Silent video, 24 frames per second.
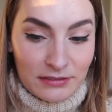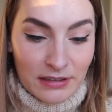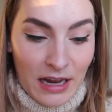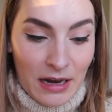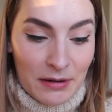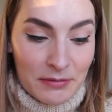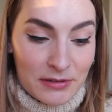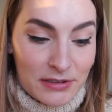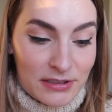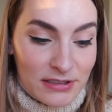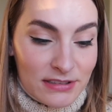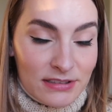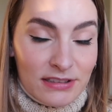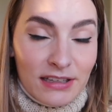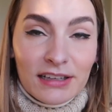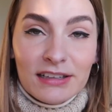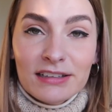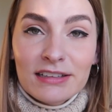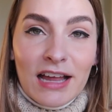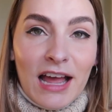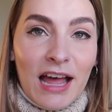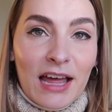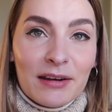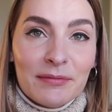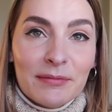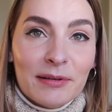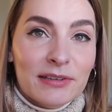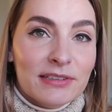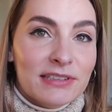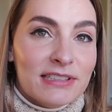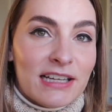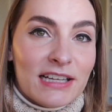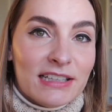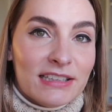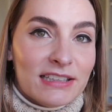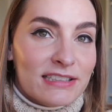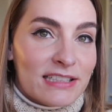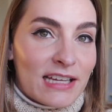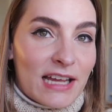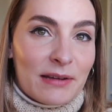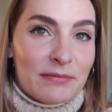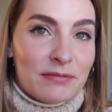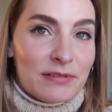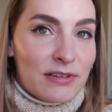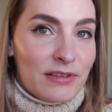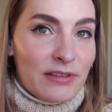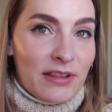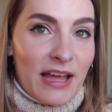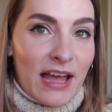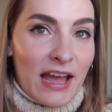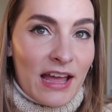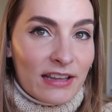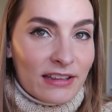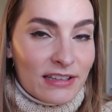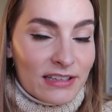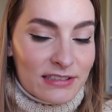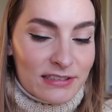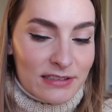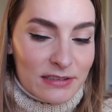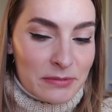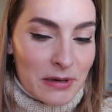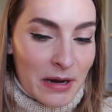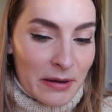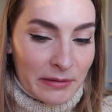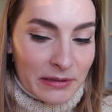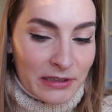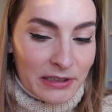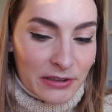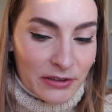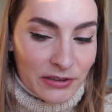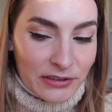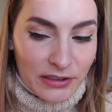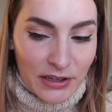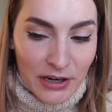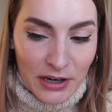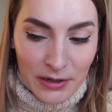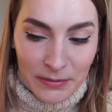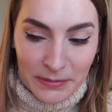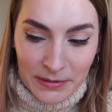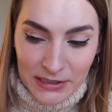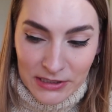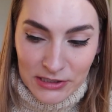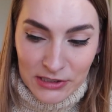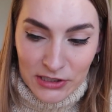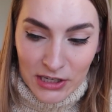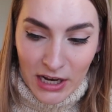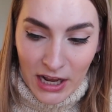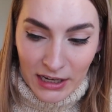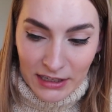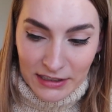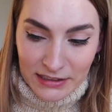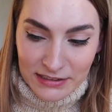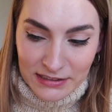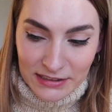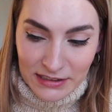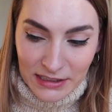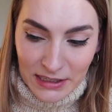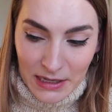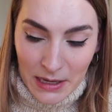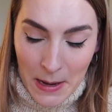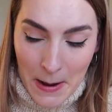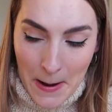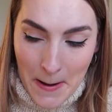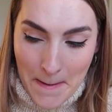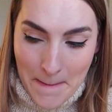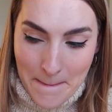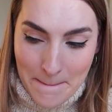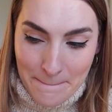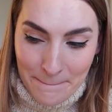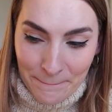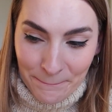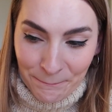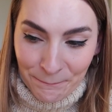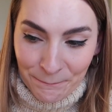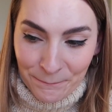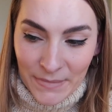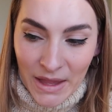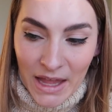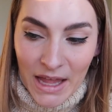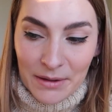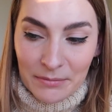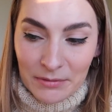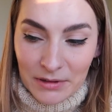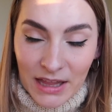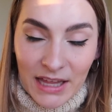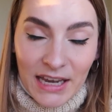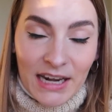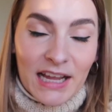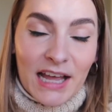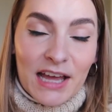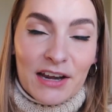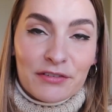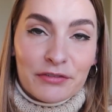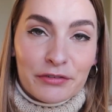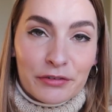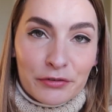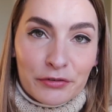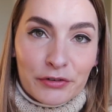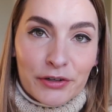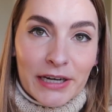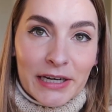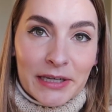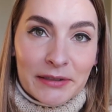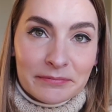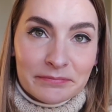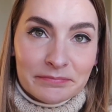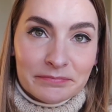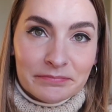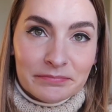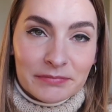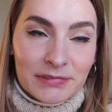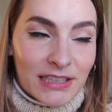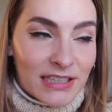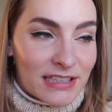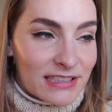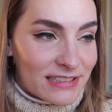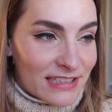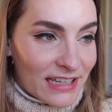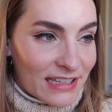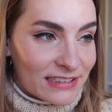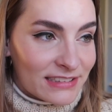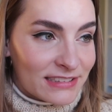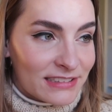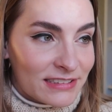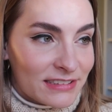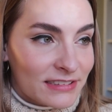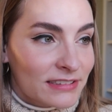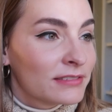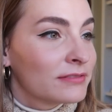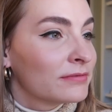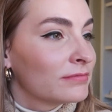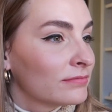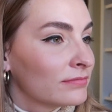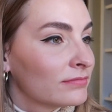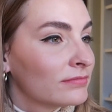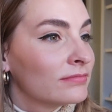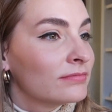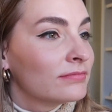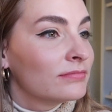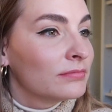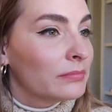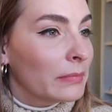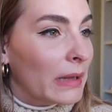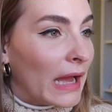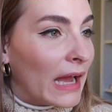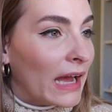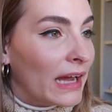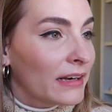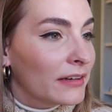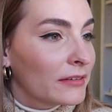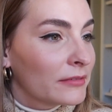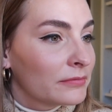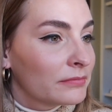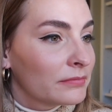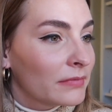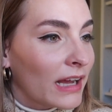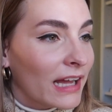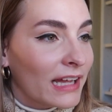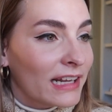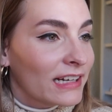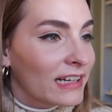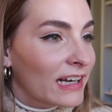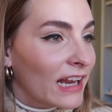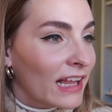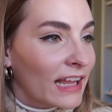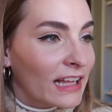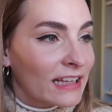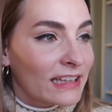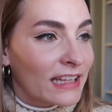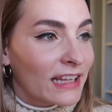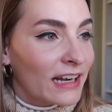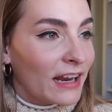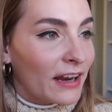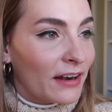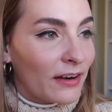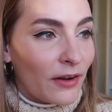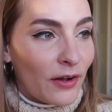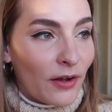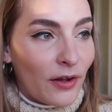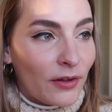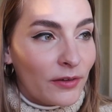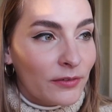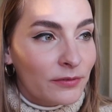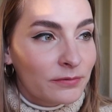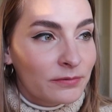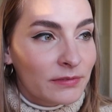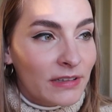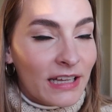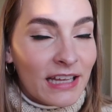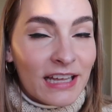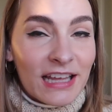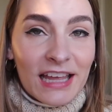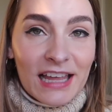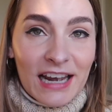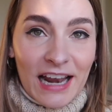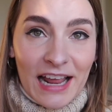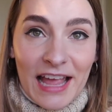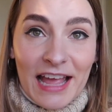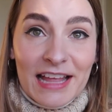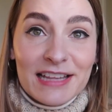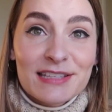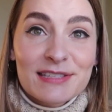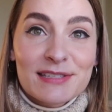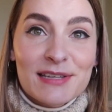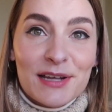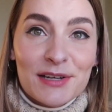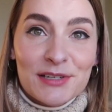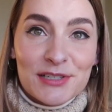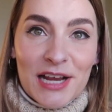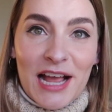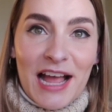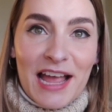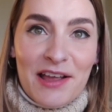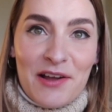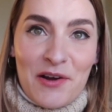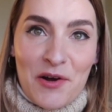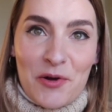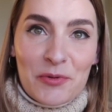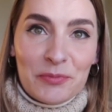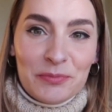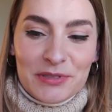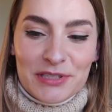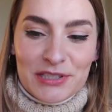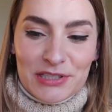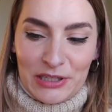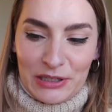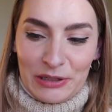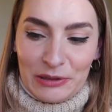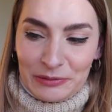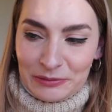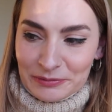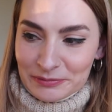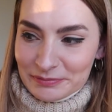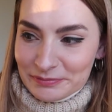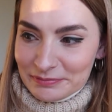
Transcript: I'm just like not about to take the time to do that. This is probably gonna go in the garbage, honestly. I'm glad I got it free because that's bad. I did not like that at all. And I had such high hopes too.